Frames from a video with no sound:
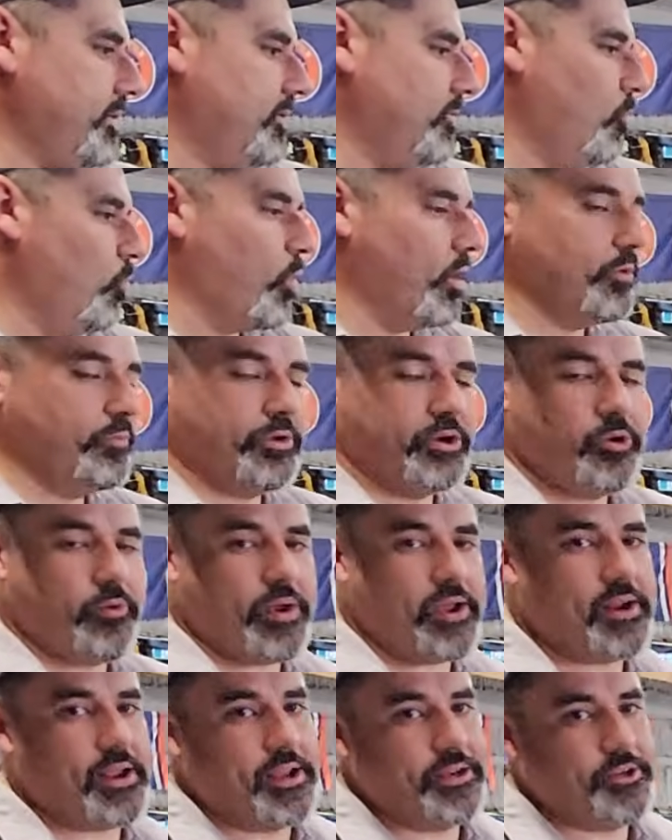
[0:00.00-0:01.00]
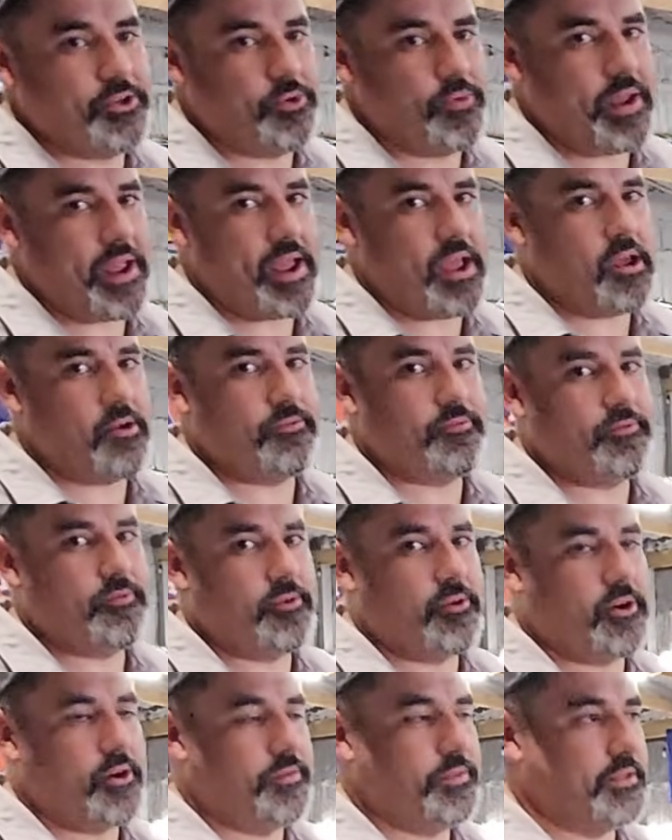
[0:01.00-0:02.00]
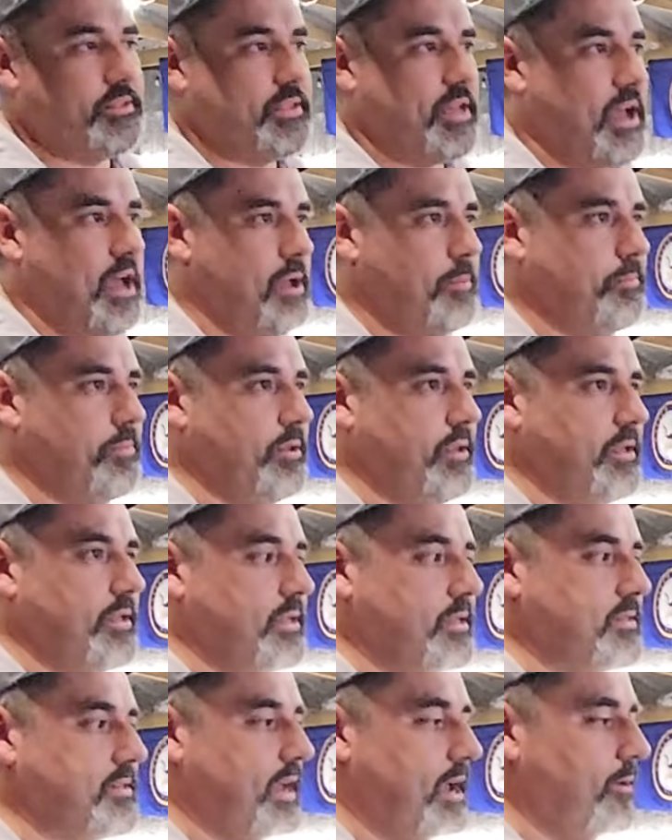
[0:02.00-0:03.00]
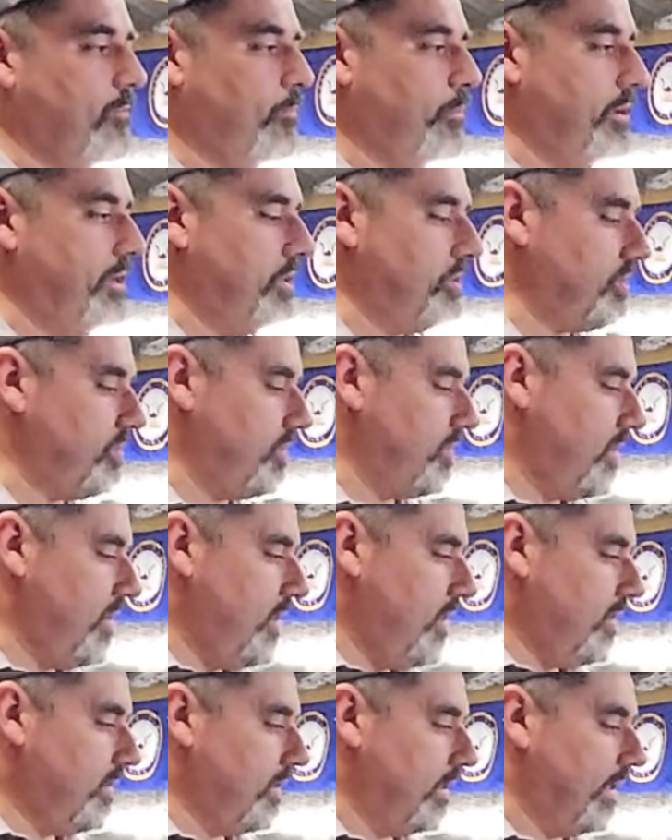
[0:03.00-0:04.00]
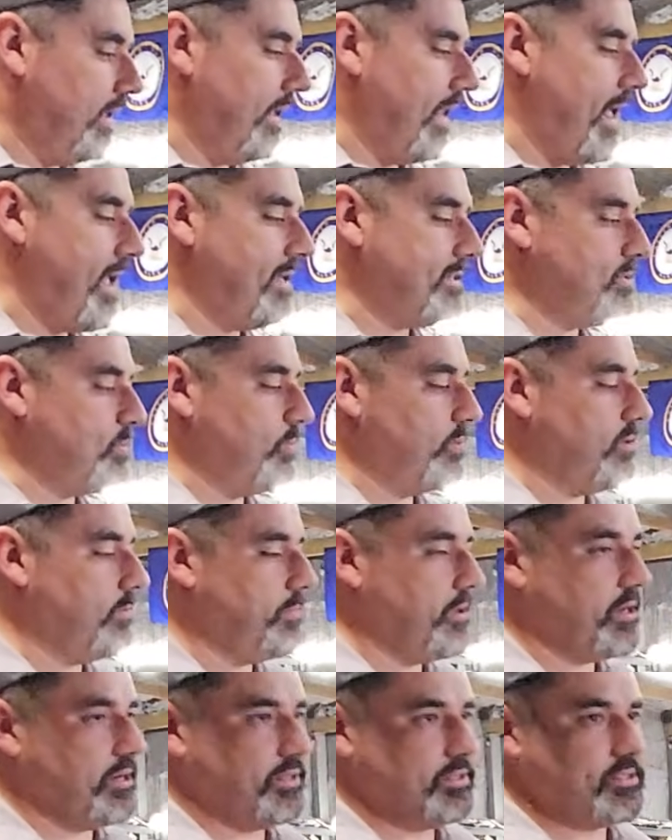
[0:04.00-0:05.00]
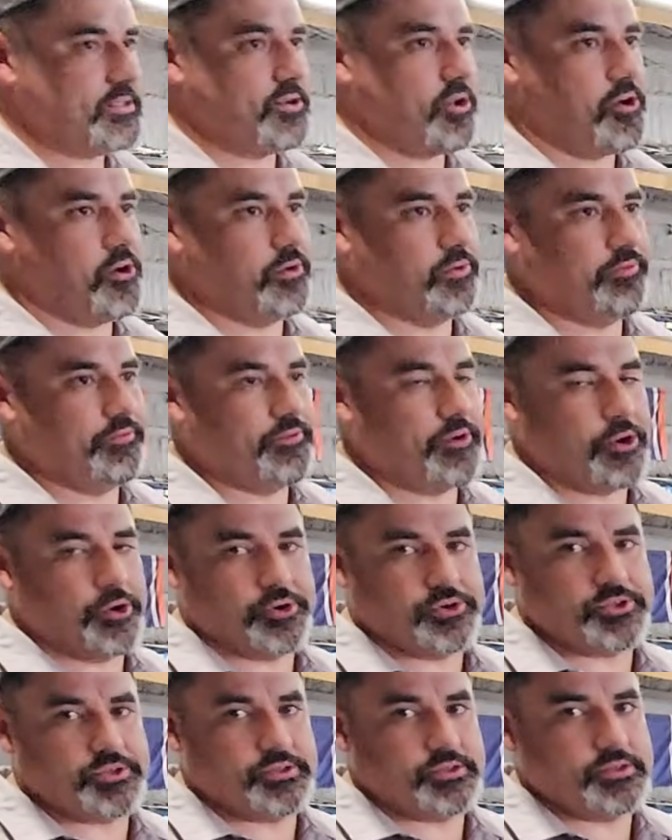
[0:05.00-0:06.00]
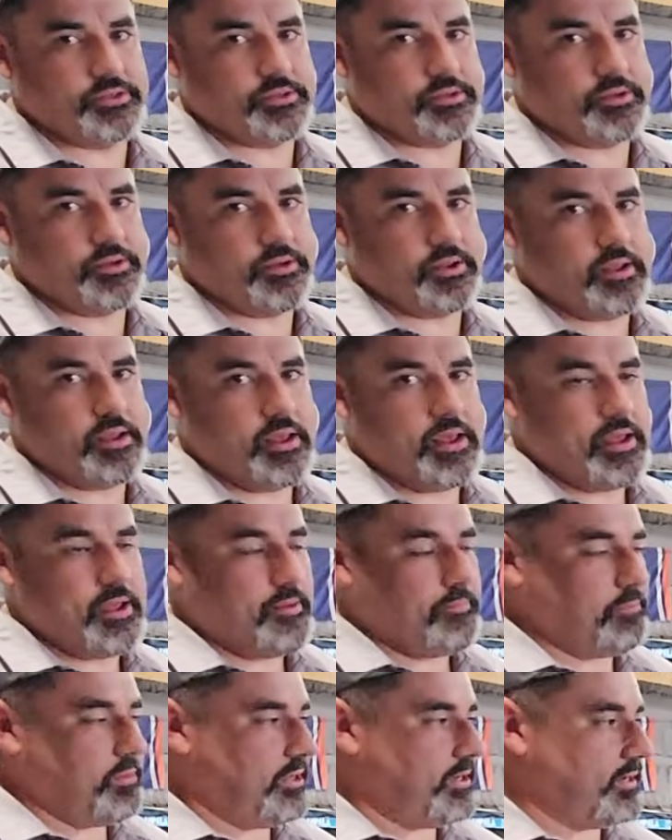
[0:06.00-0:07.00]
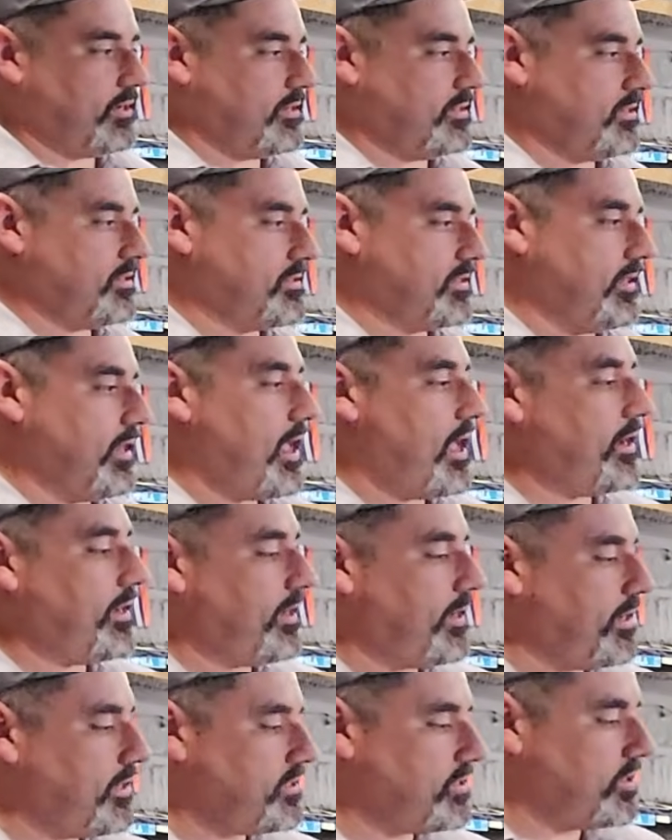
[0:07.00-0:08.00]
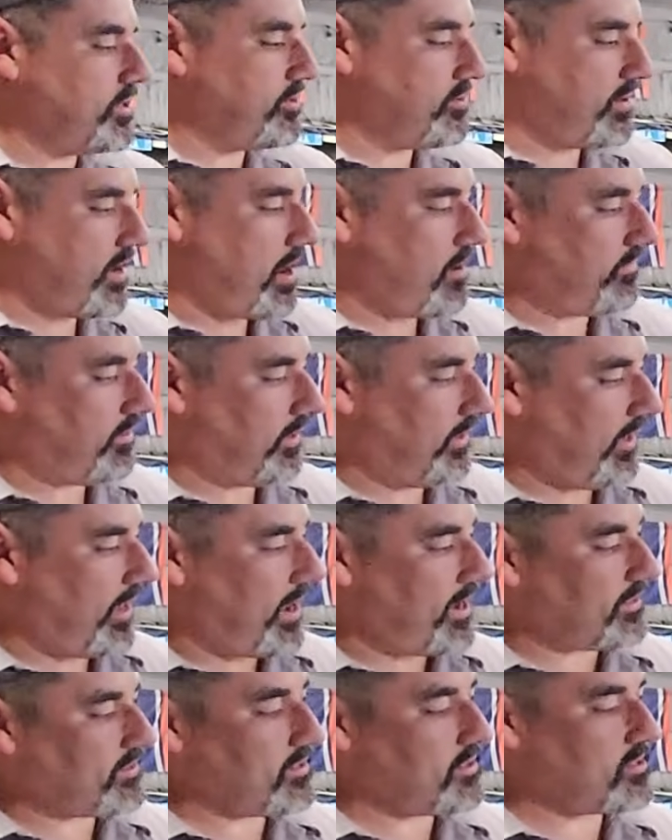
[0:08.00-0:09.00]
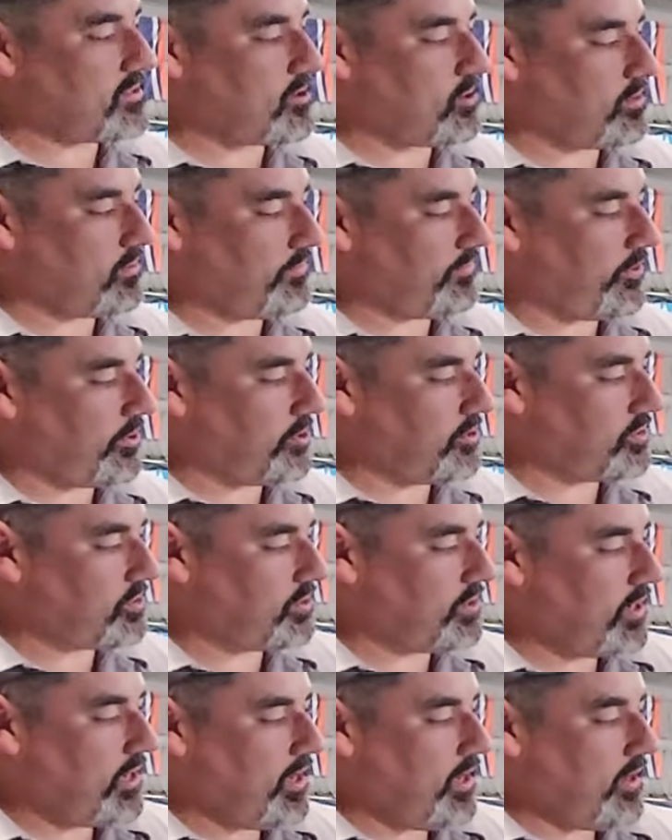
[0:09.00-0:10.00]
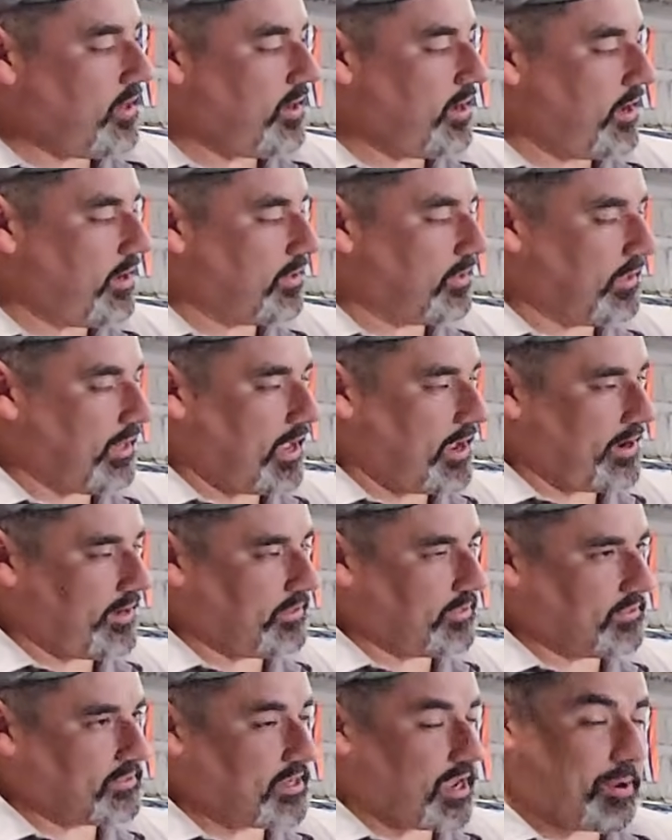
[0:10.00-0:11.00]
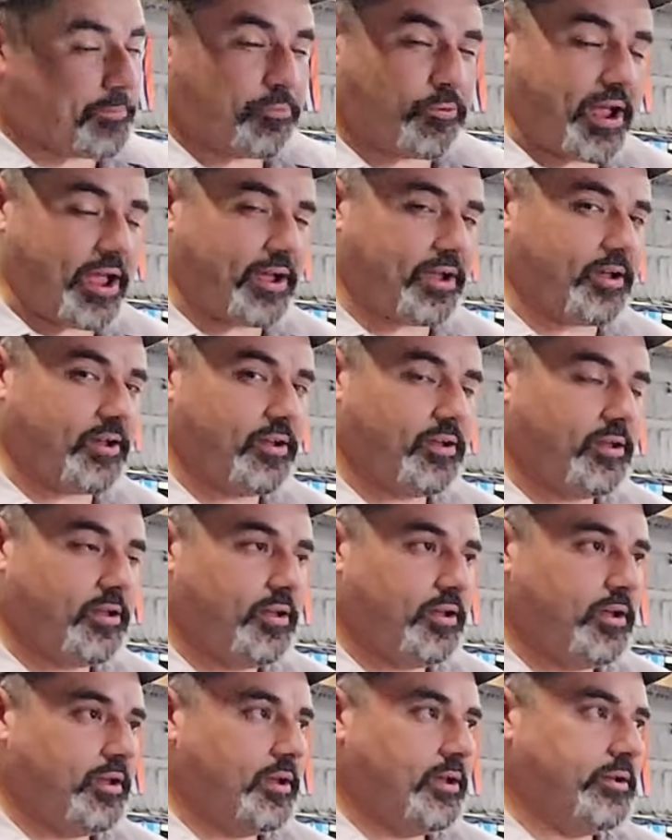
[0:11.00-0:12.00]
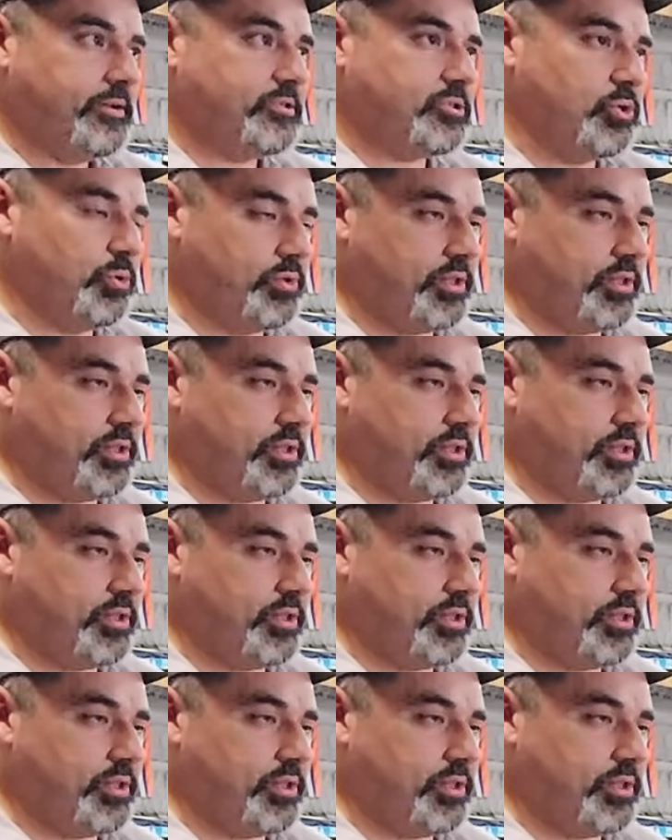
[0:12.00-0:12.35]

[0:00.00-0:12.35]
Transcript: One regret I do have on the top is I wish the glass would have been installed first, because it's a lot easier to have the glass installed first and align the top rack to